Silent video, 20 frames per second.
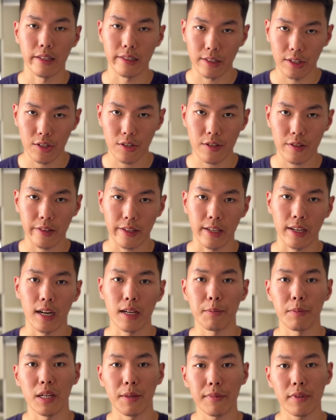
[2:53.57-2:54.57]
Initially, I
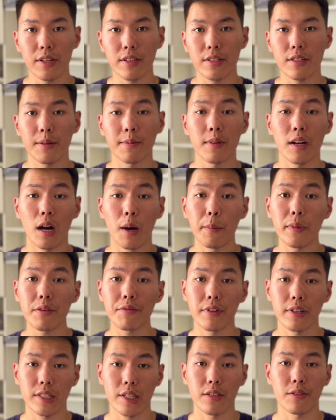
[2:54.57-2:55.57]
memorized some common
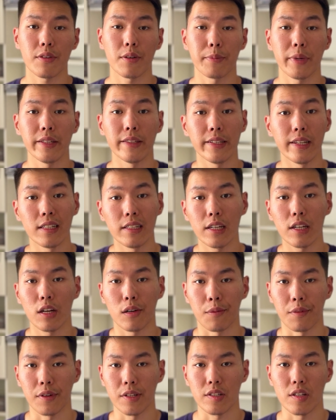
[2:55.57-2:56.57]
phrases for my daily
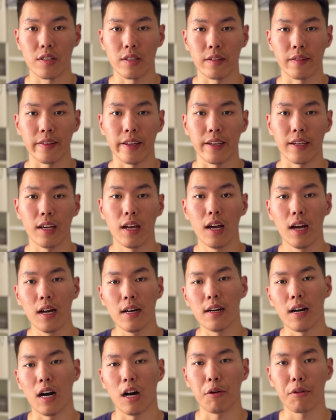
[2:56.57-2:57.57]
conversation like,
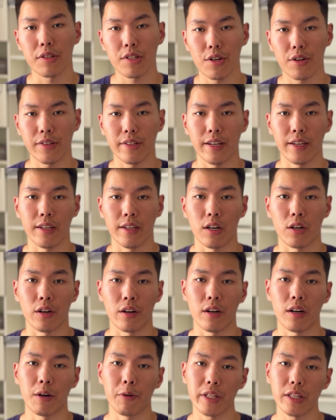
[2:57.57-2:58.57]
"How was your day?"
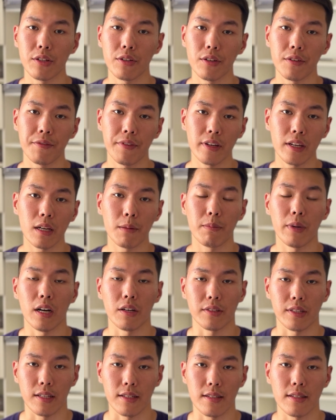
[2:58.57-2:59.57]
or "What do you think
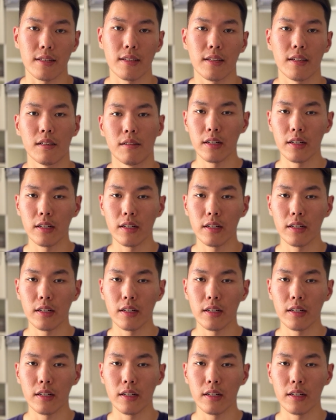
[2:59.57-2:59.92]
about this?"